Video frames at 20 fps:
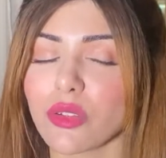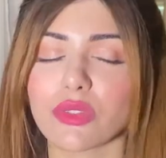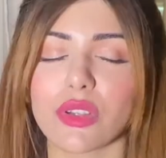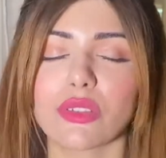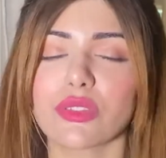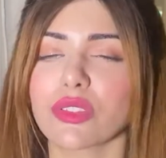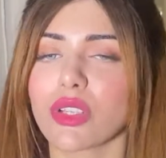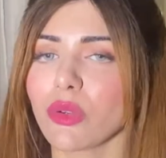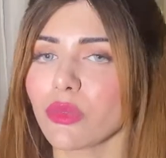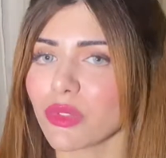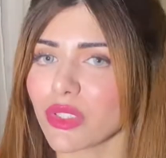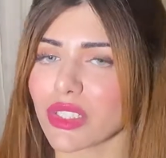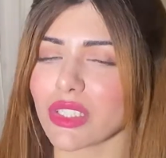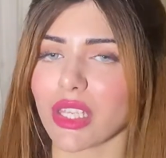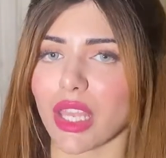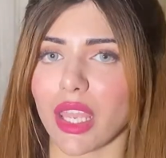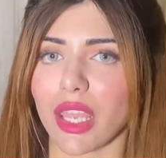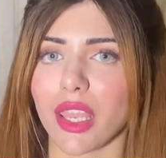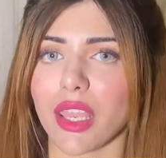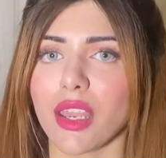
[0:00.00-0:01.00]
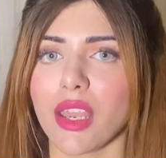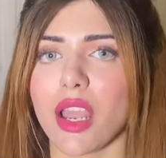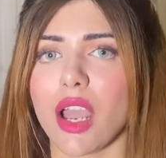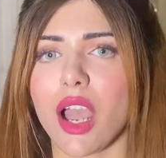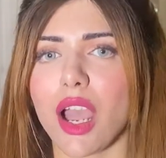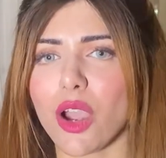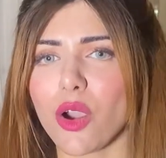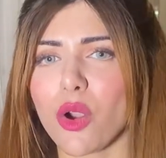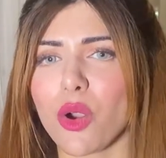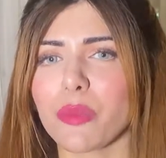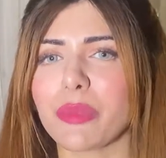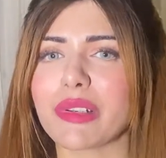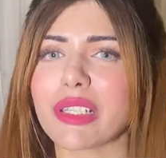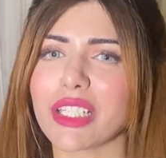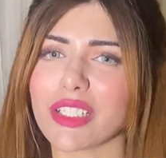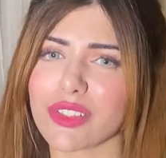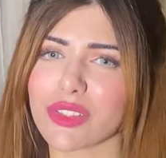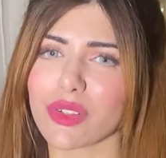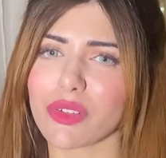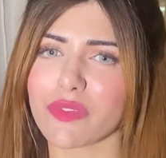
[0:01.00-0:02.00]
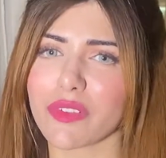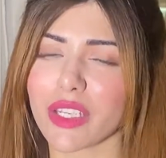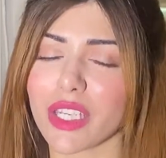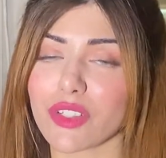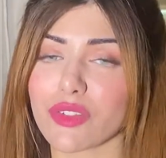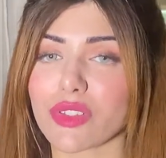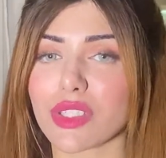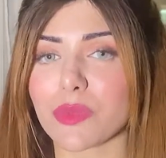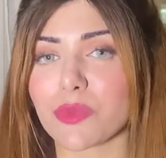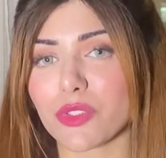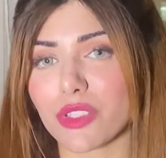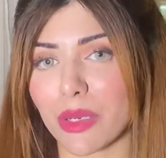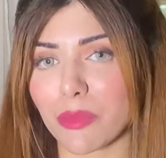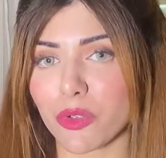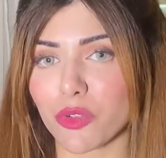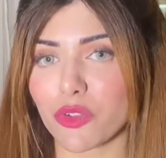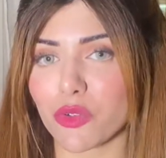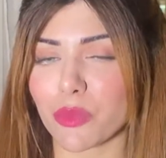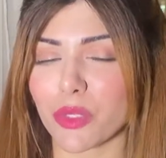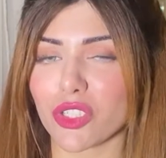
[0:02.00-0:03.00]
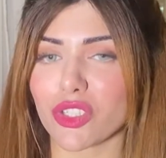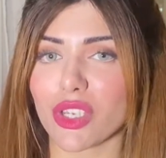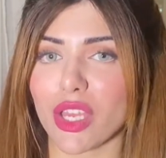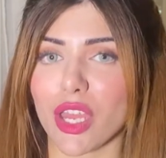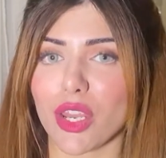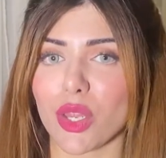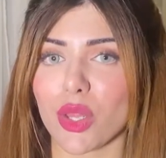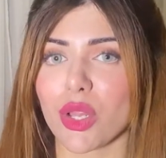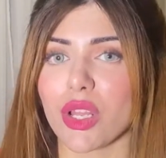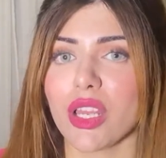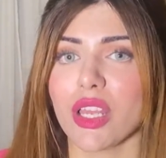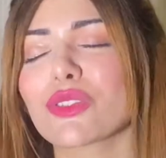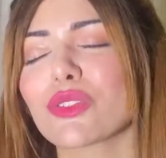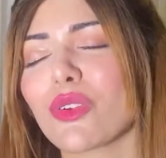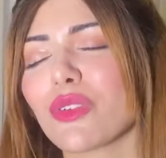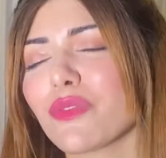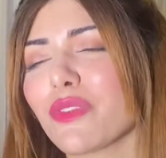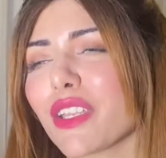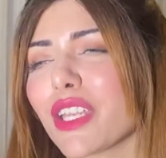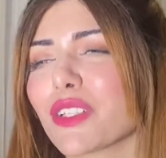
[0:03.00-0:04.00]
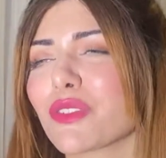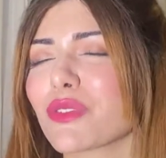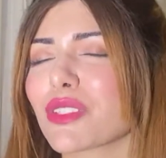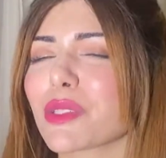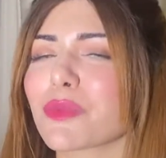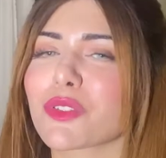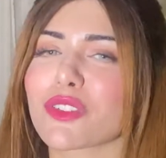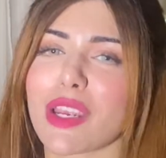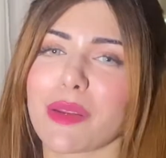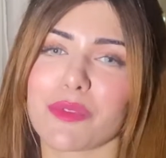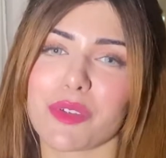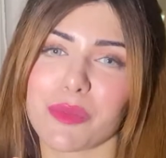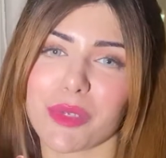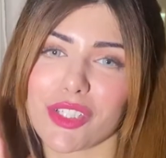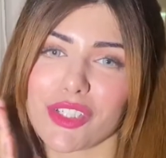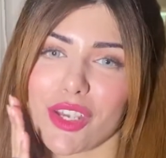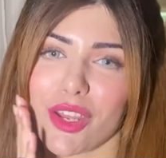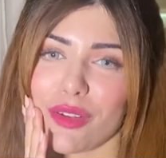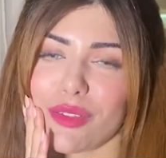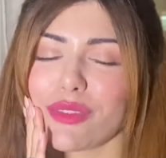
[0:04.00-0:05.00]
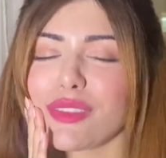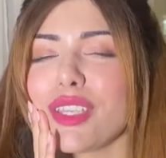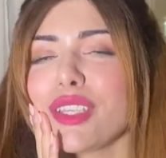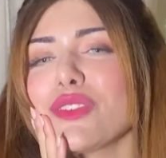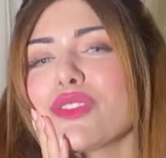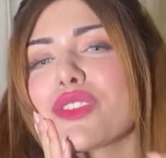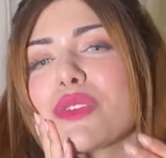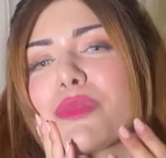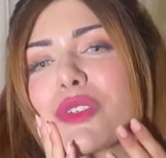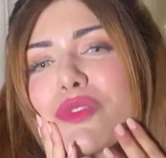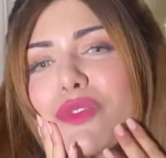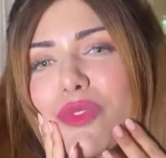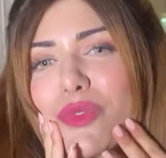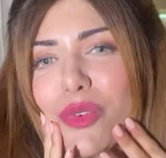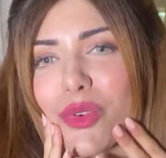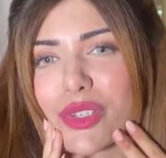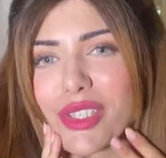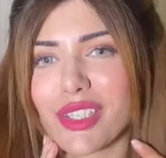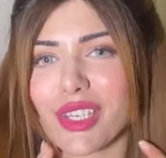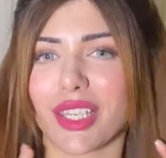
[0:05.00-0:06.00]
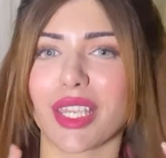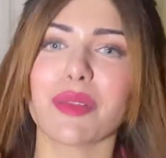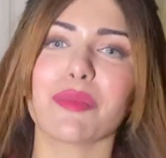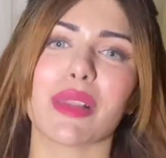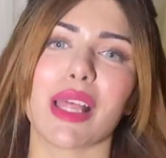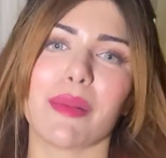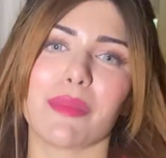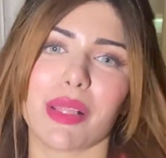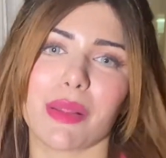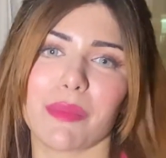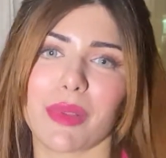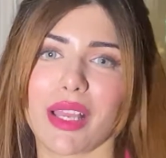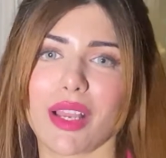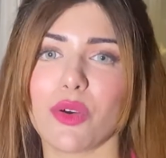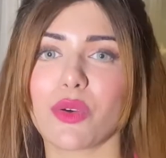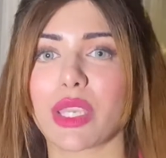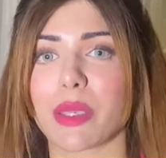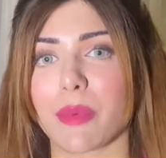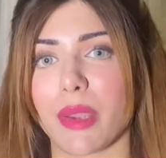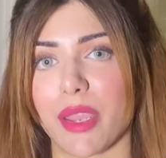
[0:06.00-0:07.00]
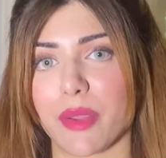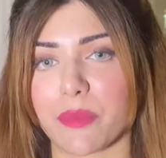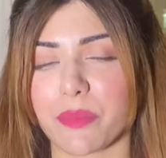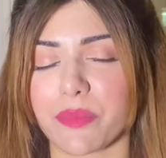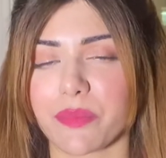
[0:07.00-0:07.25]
Don't say, oh, please don't forget to subscribe to my channel. Don't forget to subscribe to my channel. Thank you so much for watching, and blah, blah, blah. Okay, bye.